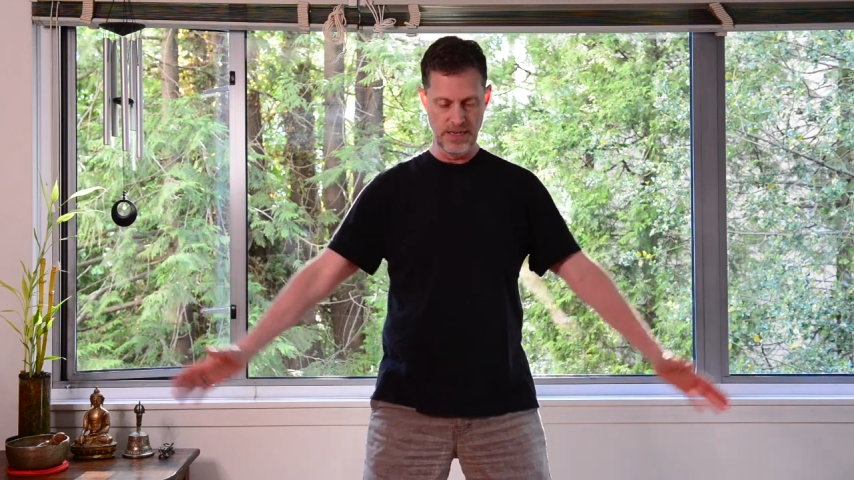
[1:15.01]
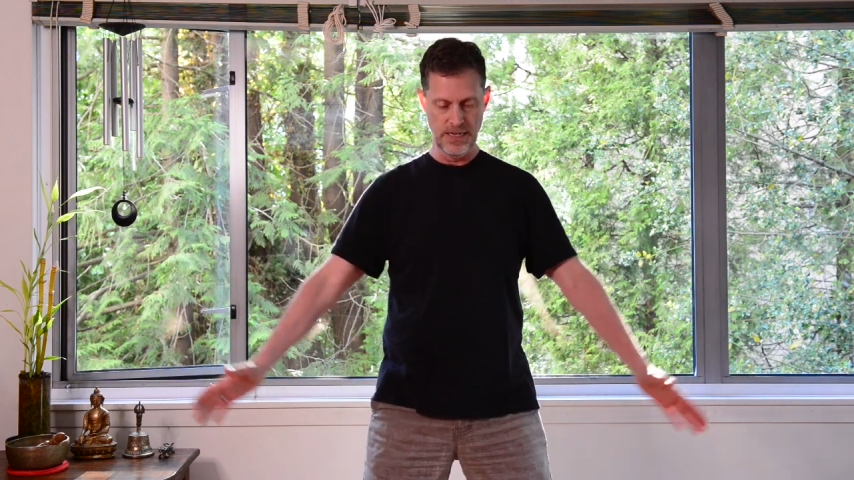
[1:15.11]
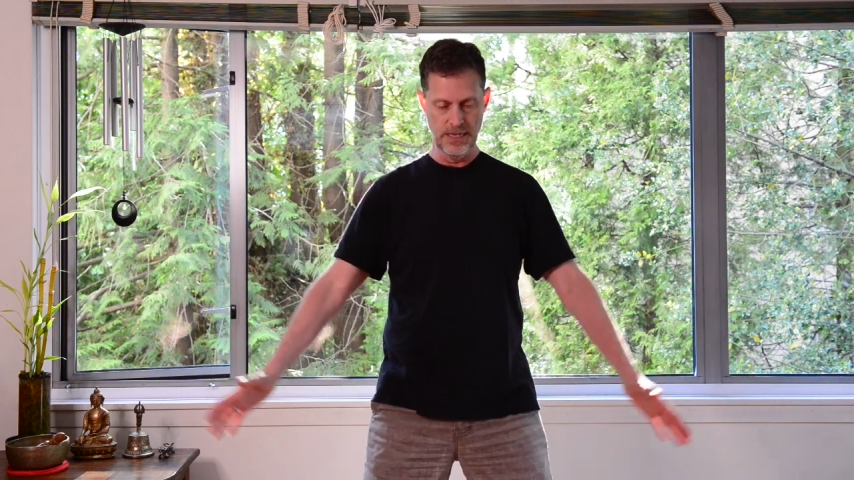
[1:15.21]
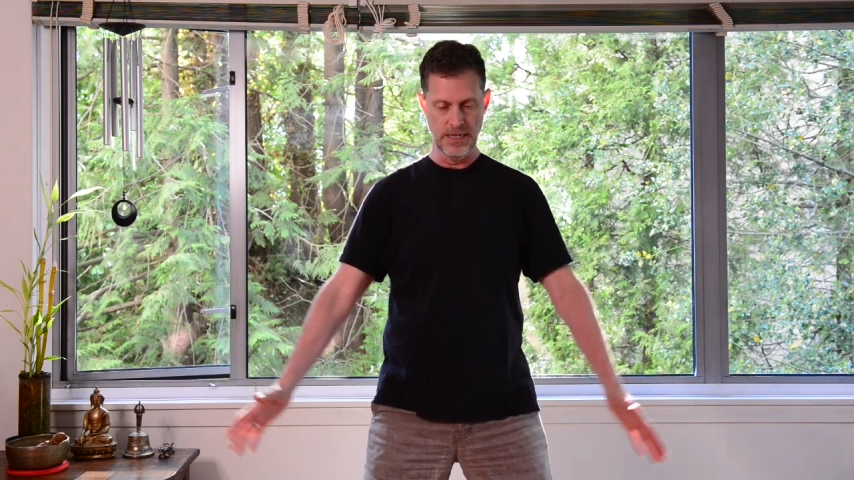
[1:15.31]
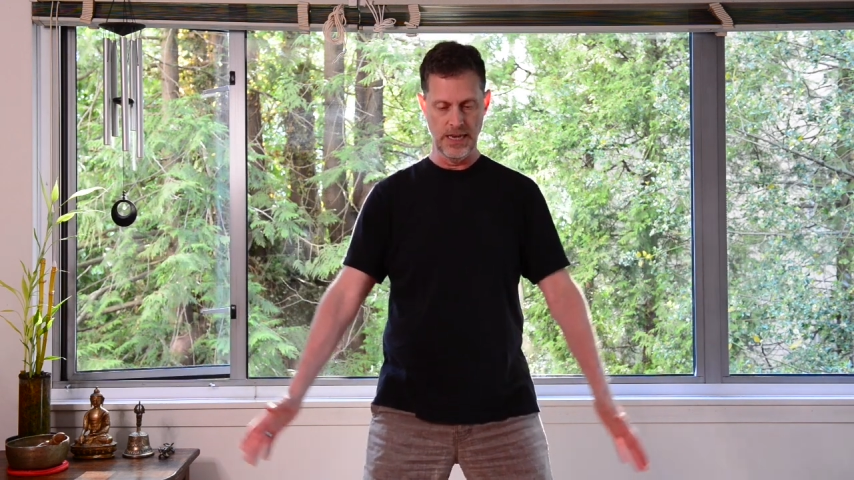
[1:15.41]

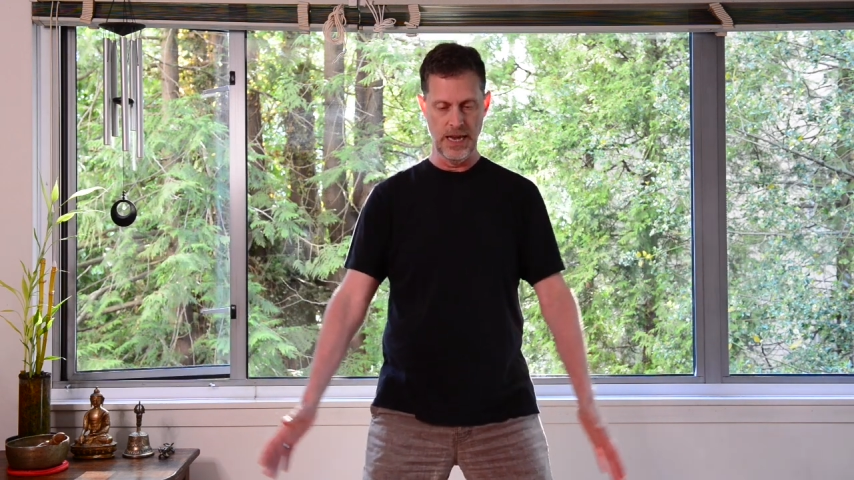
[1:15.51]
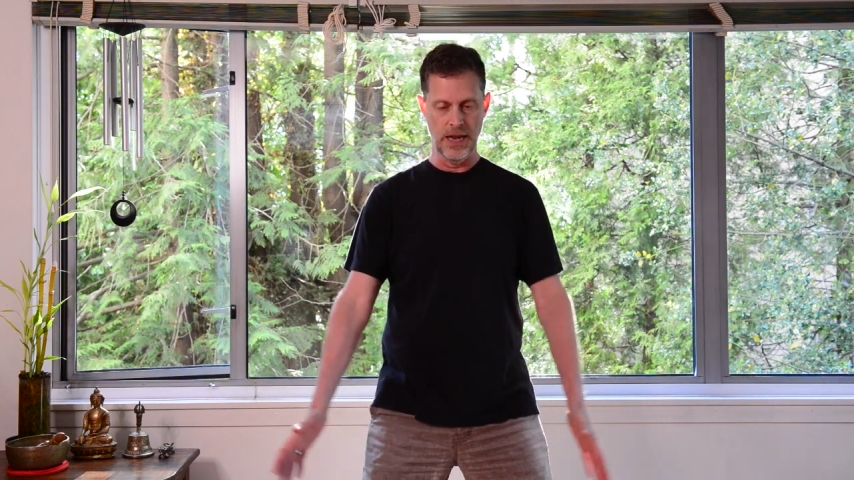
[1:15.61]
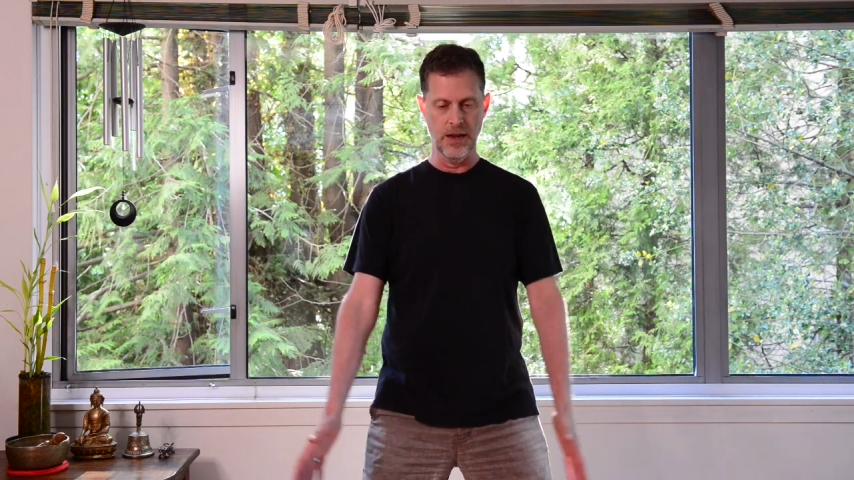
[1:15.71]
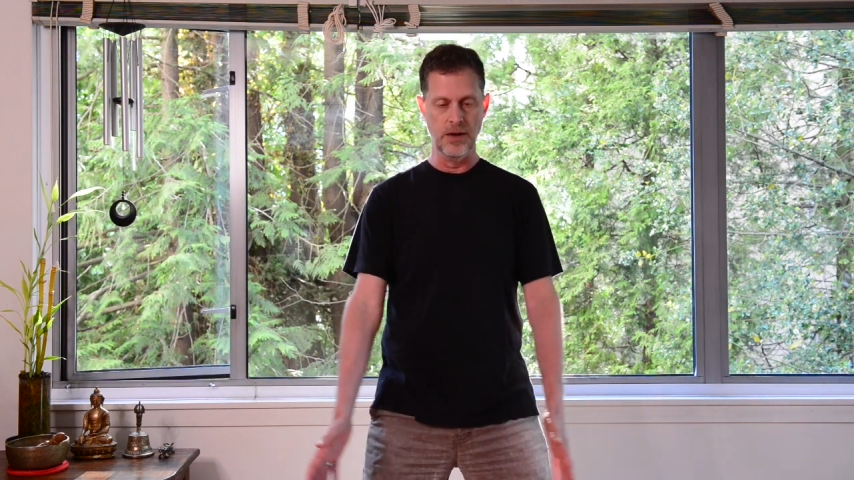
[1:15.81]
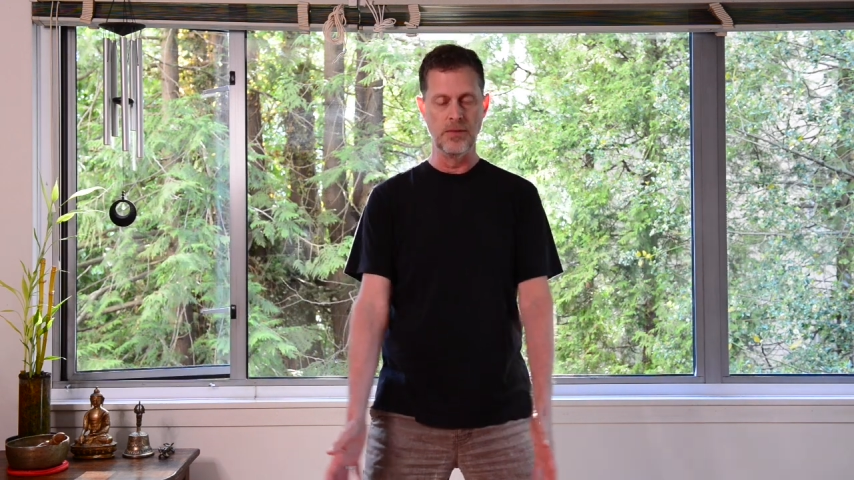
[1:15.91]

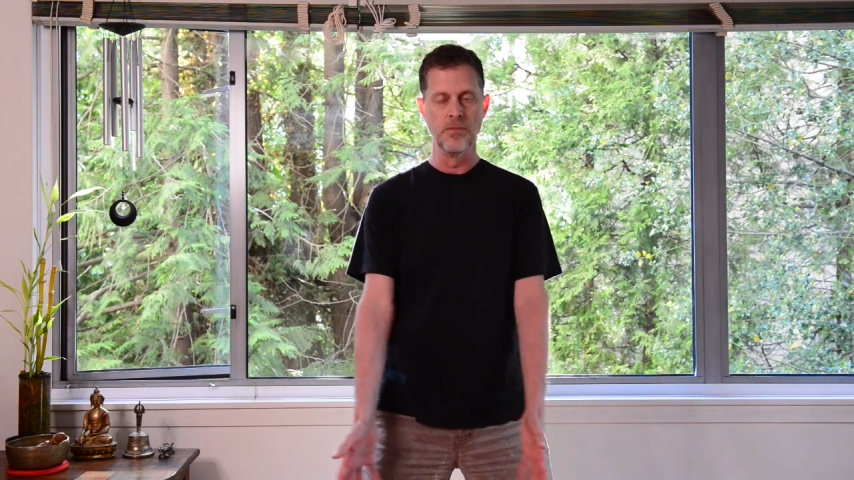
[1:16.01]
Inhale.